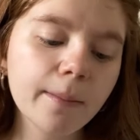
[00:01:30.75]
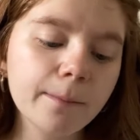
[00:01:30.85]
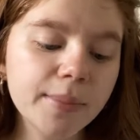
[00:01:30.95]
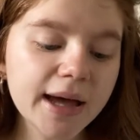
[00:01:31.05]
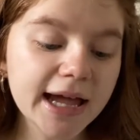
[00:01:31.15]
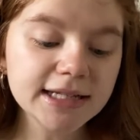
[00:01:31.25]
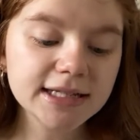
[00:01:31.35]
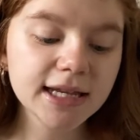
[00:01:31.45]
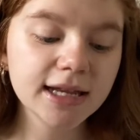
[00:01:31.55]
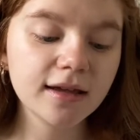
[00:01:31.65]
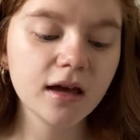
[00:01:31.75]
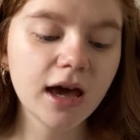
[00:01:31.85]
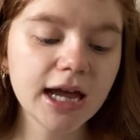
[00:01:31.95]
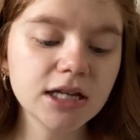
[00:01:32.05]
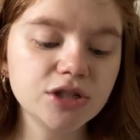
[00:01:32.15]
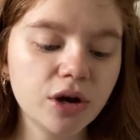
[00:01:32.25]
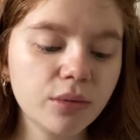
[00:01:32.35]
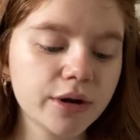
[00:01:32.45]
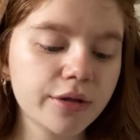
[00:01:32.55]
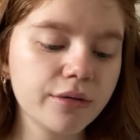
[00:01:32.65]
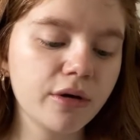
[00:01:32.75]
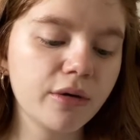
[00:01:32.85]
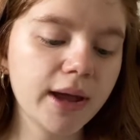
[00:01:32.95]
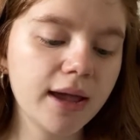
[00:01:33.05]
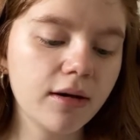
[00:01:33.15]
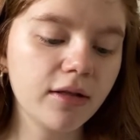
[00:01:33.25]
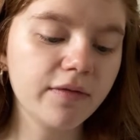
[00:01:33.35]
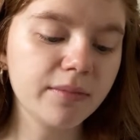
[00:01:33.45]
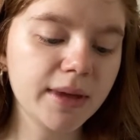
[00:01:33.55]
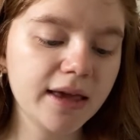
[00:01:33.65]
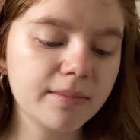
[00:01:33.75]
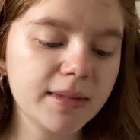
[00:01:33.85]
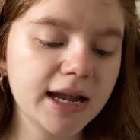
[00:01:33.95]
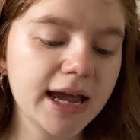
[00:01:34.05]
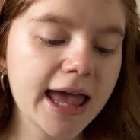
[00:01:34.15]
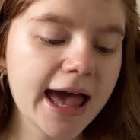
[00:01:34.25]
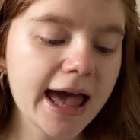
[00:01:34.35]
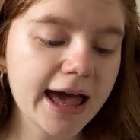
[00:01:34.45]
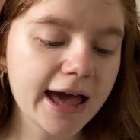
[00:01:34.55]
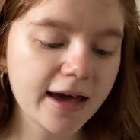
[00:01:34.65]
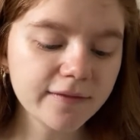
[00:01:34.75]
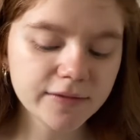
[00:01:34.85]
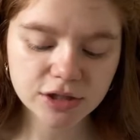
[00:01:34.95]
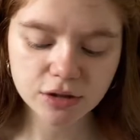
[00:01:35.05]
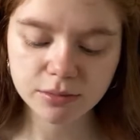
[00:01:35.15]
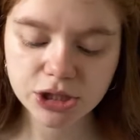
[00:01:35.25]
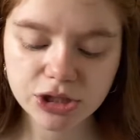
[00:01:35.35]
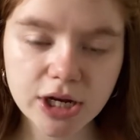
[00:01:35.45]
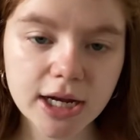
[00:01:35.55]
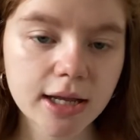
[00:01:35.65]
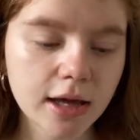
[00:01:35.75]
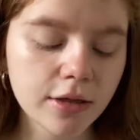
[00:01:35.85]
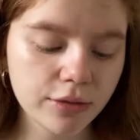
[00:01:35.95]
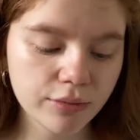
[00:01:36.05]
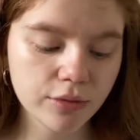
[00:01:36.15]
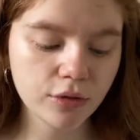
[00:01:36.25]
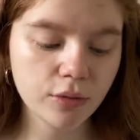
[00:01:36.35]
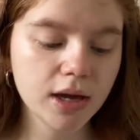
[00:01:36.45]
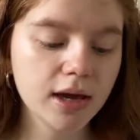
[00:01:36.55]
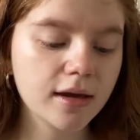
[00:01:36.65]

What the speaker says: but I don't want to throw away all of the makeup that I have, so I'm just trying to get through